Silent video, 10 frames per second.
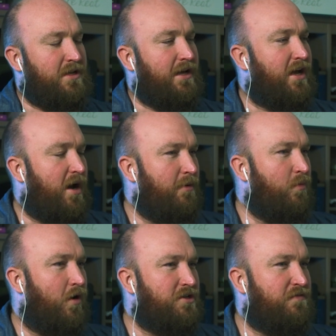which like come
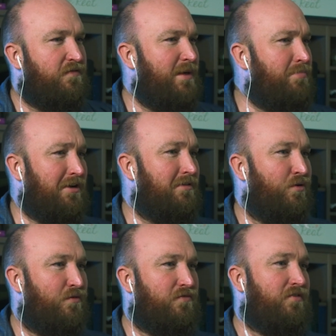and watch Flipper
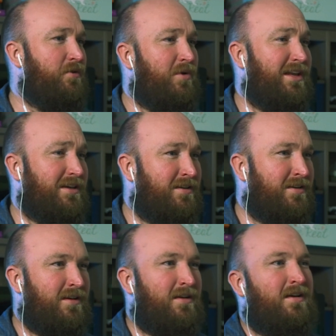or Free Willy,
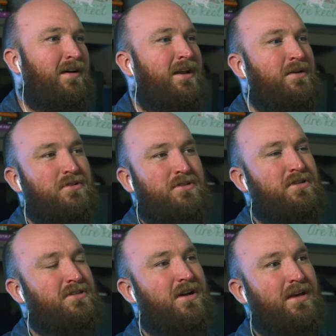and it was
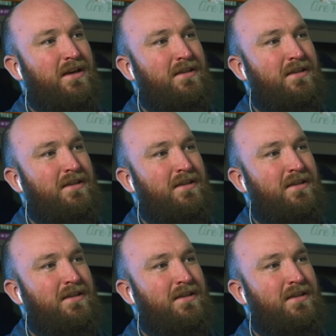just like